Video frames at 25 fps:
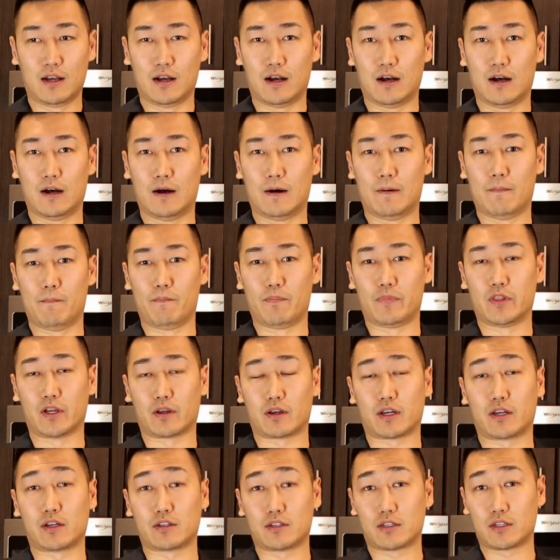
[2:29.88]

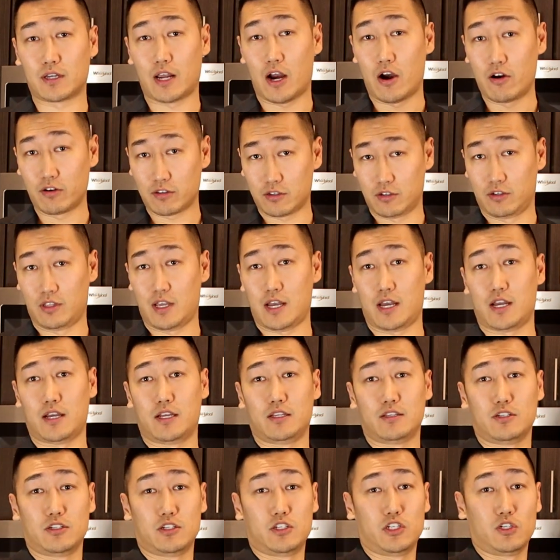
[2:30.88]
the character
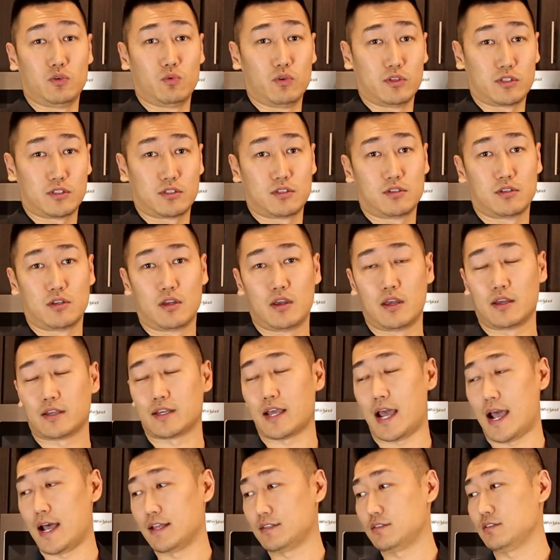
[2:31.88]
that she was
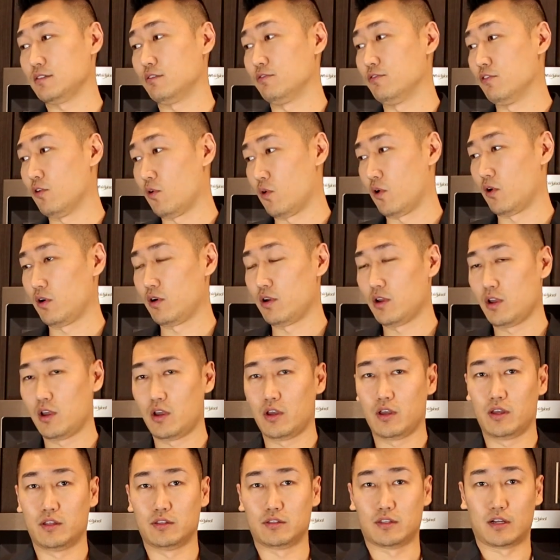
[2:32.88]
casted for
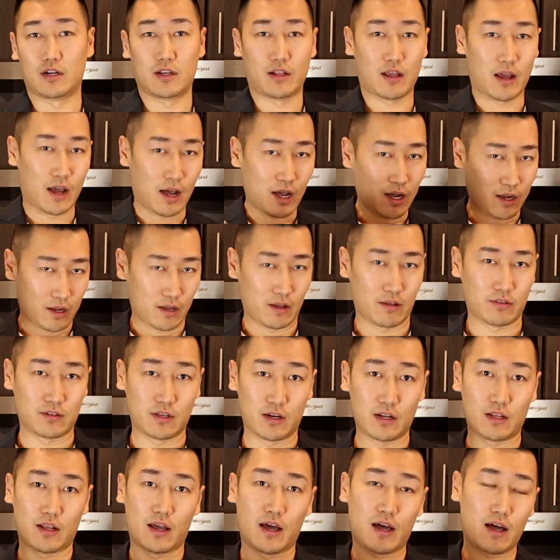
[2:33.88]
didn't
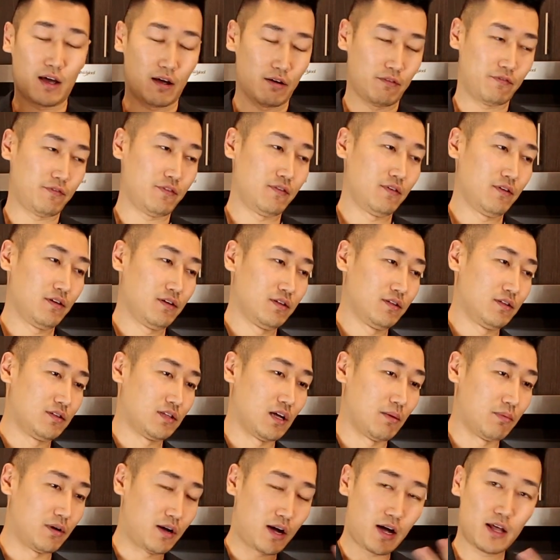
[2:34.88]
have
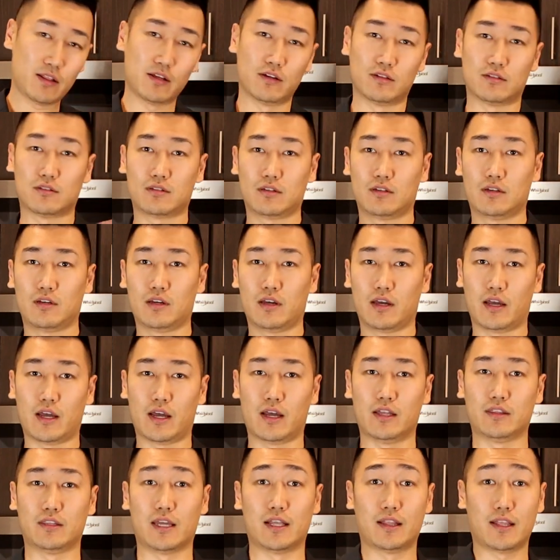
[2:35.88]
double eyelids,
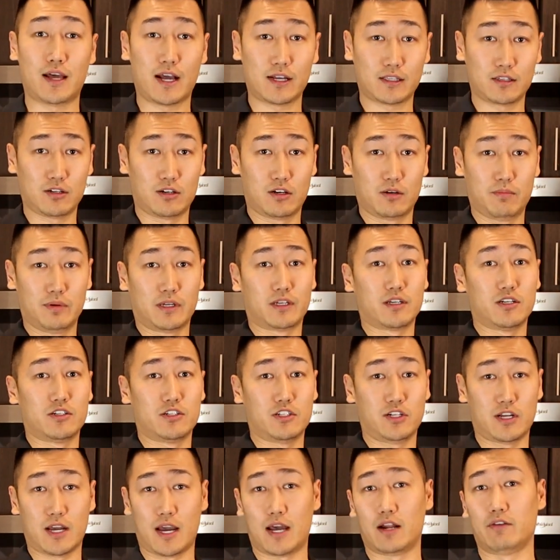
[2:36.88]
and they liked her because
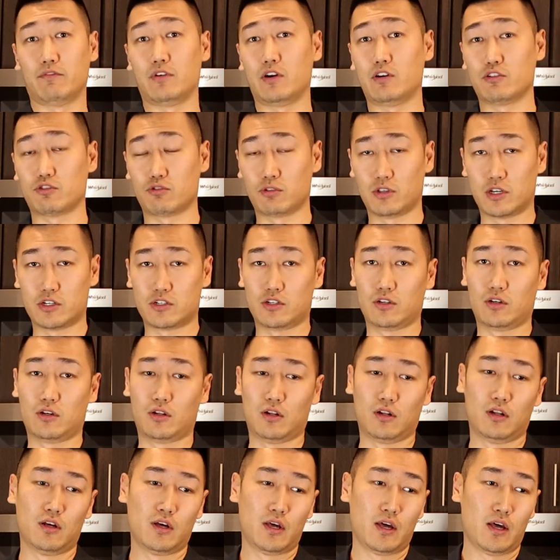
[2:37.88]
she had a very
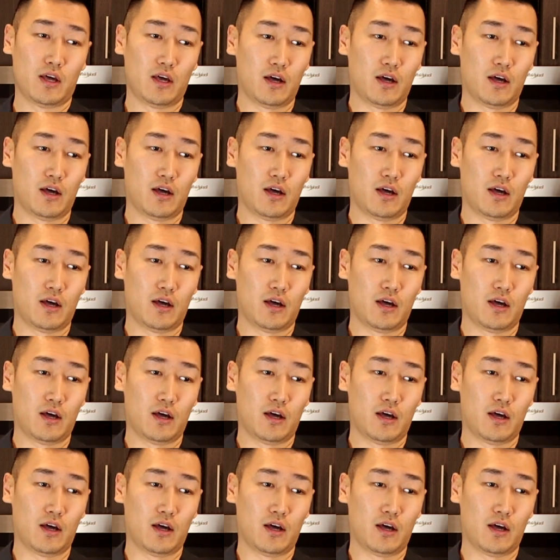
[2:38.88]
traditional